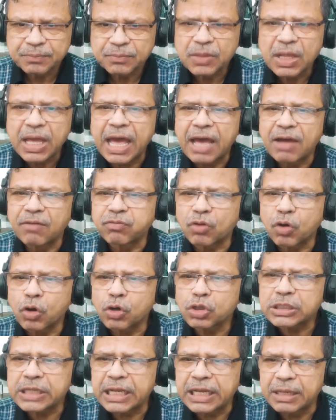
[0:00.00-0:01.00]
have
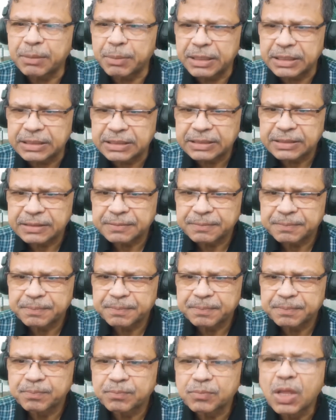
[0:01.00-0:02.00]
cost elements,
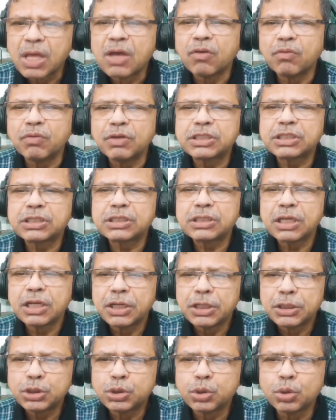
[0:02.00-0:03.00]
which
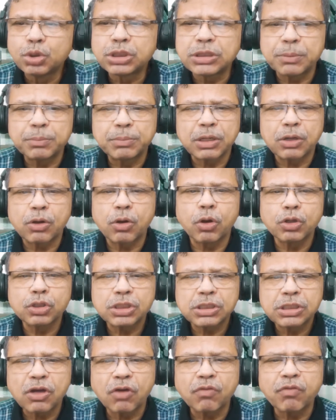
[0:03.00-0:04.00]
shoots up the
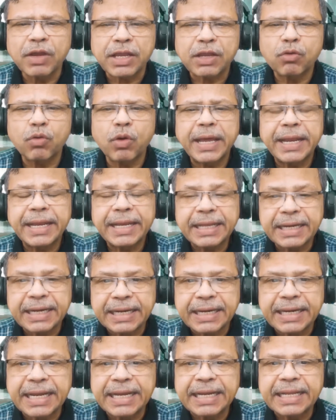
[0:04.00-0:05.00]
cost of acquiring,
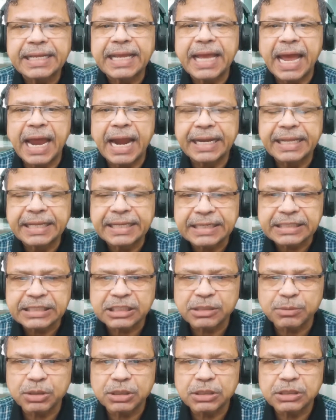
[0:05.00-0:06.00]
retaining, adding
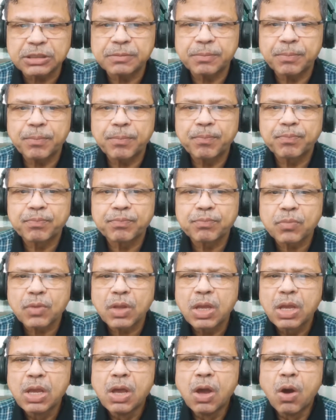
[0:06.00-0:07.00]
customers.
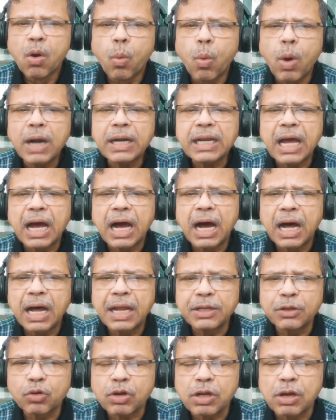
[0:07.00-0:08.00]
What
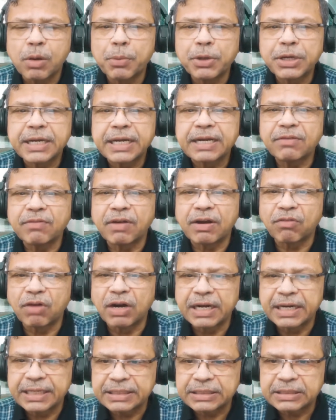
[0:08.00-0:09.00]
are your competitive
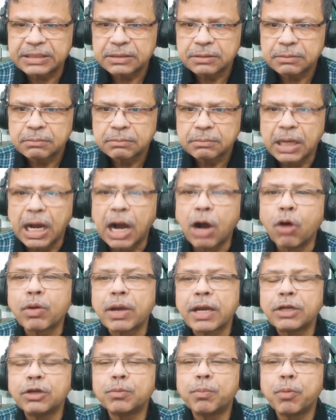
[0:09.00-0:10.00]
advantage? How
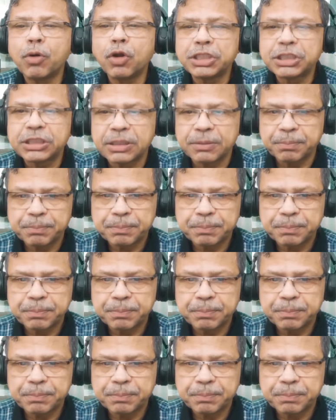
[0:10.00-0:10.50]
can you polish them?